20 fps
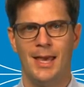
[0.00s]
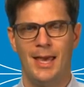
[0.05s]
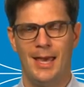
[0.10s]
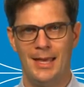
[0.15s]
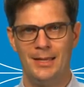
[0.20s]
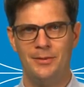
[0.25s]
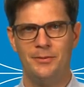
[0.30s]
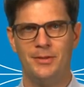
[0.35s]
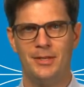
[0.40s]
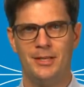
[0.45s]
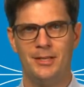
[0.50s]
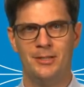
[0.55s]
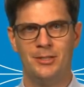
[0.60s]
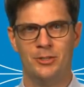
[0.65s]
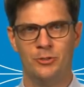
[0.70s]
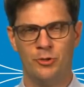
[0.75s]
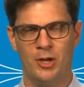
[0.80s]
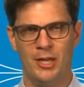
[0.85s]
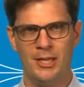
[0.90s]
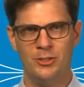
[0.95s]
and the
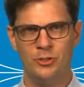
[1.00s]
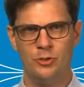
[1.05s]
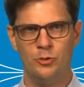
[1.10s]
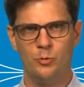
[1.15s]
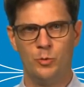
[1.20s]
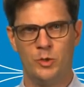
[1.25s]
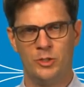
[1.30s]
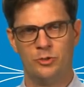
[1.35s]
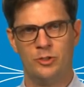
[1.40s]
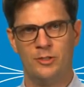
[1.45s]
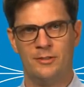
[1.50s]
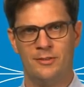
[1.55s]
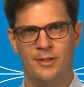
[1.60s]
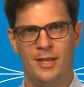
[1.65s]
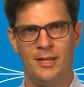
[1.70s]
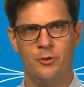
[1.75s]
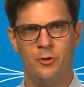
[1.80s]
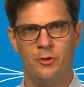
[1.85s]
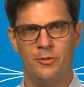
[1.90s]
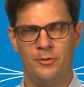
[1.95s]
integration, which is
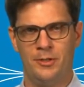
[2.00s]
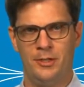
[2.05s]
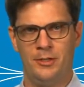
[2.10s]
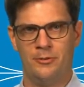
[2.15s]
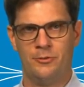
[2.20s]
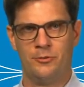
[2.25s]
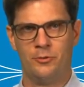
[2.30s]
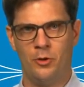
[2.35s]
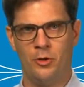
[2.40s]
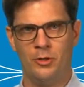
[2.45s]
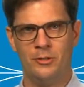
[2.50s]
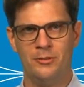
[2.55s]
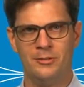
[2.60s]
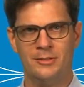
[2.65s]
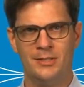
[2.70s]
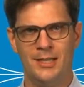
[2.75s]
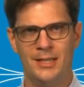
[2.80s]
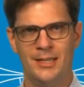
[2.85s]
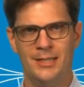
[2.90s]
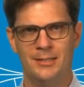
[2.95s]
then on the installer
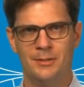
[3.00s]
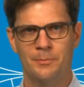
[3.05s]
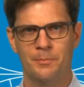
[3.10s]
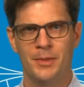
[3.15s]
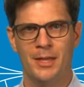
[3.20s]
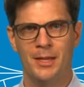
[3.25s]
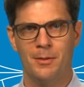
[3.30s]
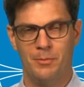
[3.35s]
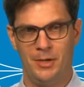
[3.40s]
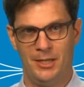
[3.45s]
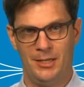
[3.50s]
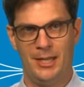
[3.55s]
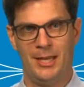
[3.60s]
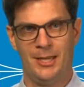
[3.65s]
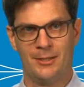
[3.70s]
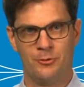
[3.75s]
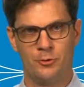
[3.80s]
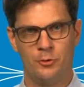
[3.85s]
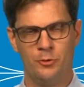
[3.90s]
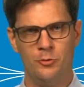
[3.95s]
side, but
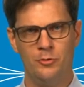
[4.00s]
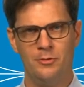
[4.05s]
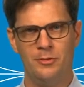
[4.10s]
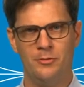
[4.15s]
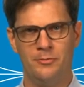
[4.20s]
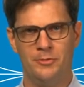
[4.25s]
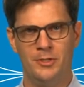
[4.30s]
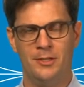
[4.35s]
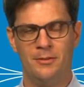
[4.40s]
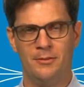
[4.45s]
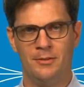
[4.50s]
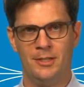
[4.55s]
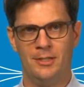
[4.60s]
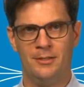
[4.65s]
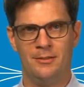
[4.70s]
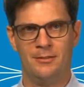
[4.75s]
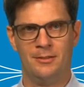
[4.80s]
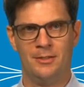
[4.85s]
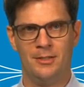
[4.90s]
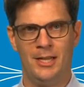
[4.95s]
exclusively the
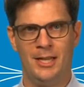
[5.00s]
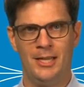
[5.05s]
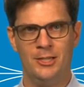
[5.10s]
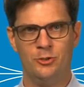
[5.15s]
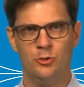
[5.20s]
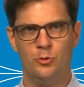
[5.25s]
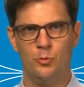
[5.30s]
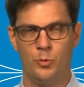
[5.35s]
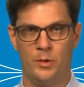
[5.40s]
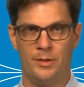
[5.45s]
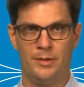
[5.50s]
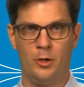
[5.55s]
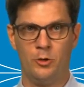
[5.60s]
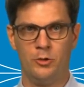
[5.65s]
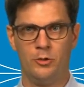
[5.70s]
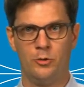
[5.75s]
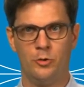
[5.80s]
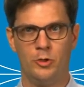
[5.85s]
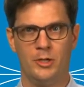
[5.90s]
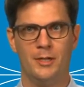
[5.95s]
installation
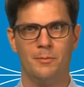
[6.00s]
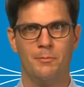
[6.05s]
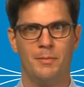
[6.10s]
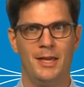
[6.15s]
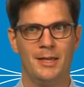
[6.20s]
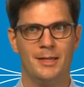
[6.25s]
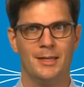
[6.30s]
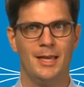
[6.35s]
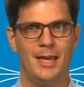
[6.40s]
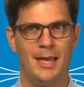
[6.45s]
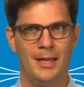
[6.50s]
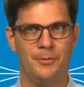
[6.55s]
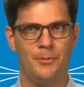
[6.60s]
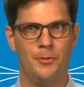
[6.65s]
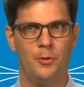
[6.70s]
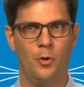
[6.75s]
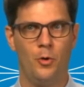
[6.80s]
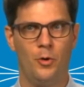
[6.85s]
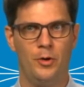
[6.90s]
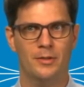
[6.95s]
without looking back at
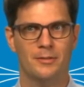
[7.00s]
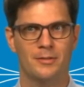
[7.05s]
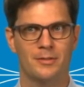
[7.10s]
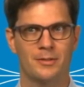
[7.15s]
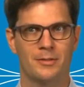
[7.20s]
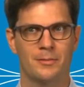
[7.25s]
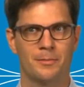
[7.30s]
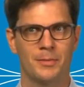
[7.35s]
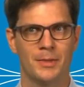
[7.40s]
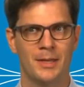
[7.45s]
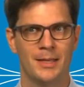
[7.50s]
the hoist.